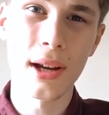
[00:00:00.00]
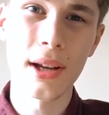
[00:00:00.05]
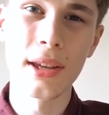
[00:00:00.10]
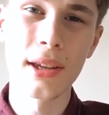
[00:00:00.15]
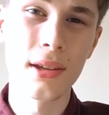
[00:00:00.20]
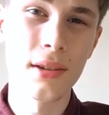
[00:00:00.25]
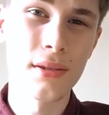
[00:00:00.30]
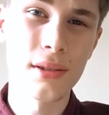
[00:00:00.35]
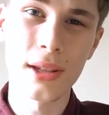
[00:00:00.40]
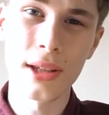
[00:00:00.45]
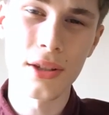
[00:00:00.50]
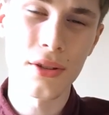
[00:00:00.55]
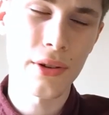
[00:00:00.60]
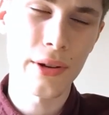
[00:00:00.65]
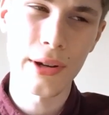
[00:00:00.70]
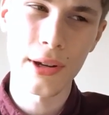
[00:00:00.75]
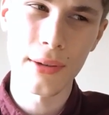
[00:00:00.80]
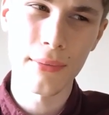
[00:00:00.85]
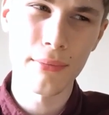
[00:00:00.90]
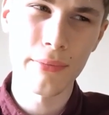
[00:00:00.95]
I usually
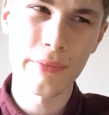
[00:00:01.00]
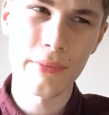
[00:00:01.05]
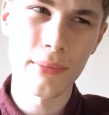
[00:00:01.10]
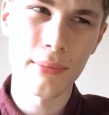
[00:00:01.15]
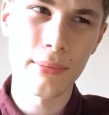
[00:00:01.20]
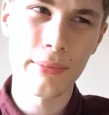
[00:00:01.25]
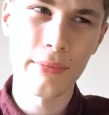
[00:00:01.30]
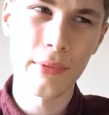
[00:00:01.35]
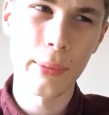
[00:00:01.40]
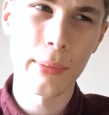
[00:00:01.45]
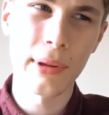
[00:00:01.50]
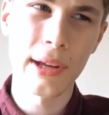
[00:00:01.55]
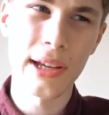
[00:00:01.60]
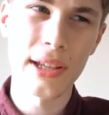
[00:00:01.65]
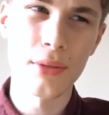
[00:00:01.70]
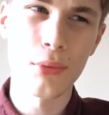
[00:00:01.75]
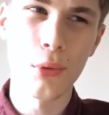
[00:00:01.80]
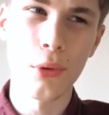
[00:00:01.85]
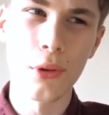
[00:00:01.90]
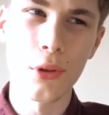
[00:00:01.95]
try and reply
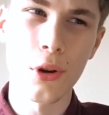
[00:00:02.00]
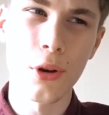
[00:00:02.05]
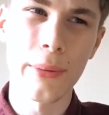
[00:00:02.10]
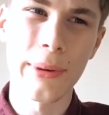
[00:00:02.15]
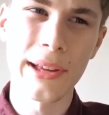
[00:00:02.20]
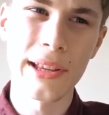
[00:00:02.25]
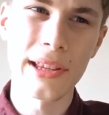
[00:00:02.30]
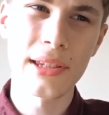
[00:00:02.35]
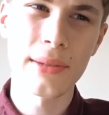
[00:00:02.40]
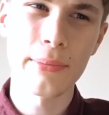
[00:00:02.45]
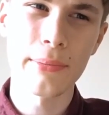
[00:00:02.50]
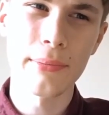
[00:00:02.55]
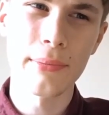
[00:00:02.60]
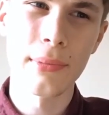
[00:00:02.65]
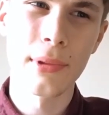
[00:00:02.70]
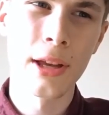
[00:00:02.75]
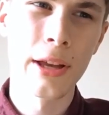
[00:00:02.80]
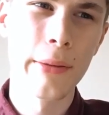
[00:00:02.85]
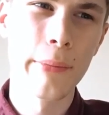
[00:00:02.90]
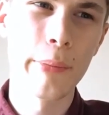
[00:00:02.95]
to all comments,
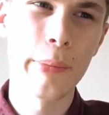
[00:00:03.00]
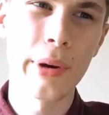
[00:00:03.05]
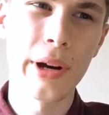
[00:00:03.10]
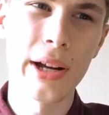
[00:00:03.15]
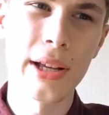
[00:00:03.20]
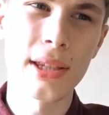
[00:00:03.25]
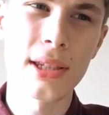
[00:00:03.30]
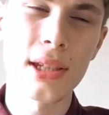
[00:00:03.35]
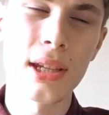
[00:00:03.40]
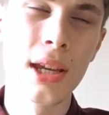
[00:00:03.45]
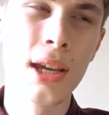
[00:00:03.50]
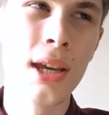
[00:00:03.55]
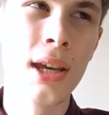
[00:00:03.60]
but